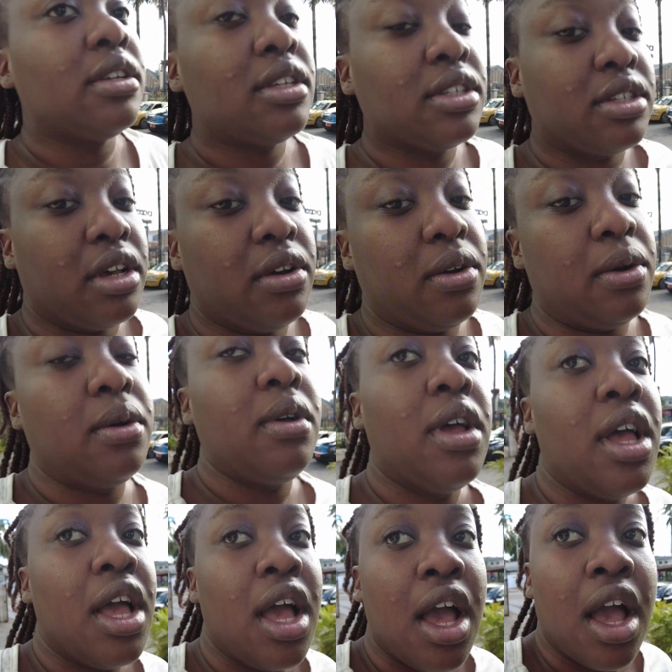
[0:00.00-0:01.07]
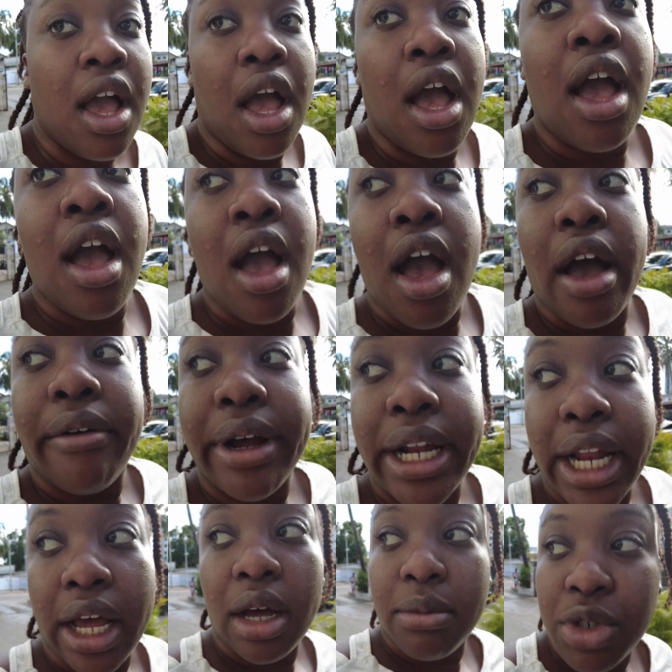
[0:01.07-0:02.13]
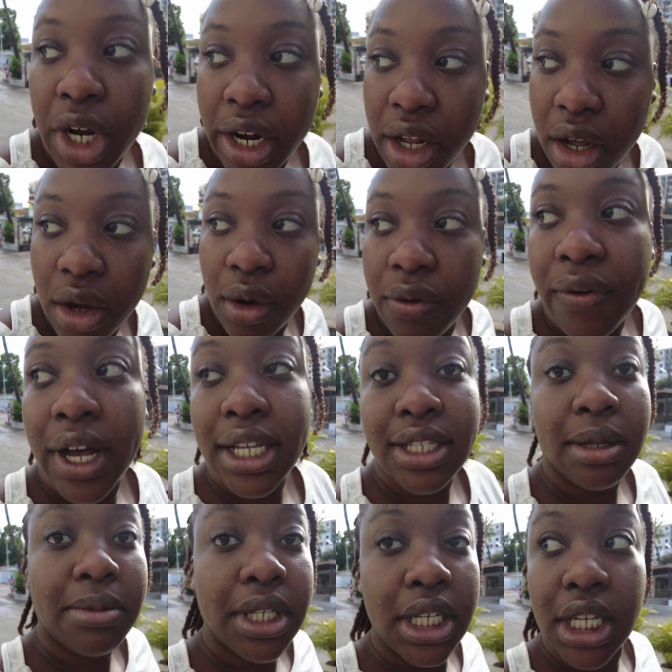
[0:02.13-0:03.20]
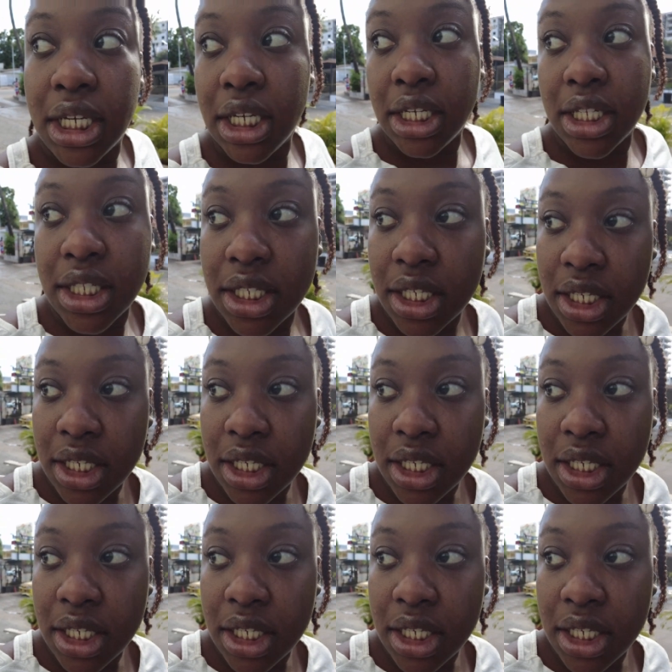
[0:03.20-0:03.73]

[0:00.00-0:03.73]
So right now I'm trying to go find something to eat.